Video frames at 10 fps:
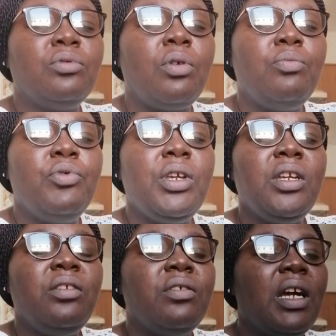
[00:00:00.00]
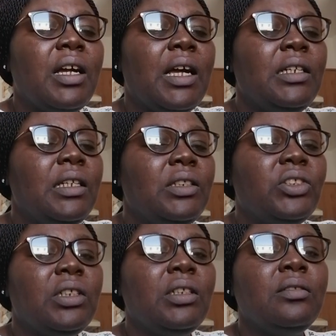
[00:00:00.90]
robbery, drug
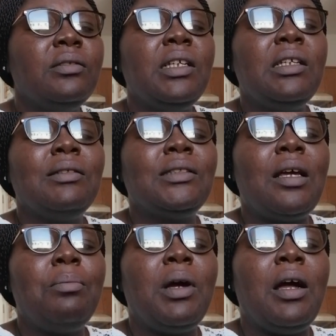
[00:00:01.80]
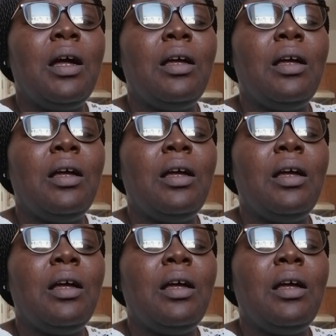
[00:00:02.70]
addiction. Some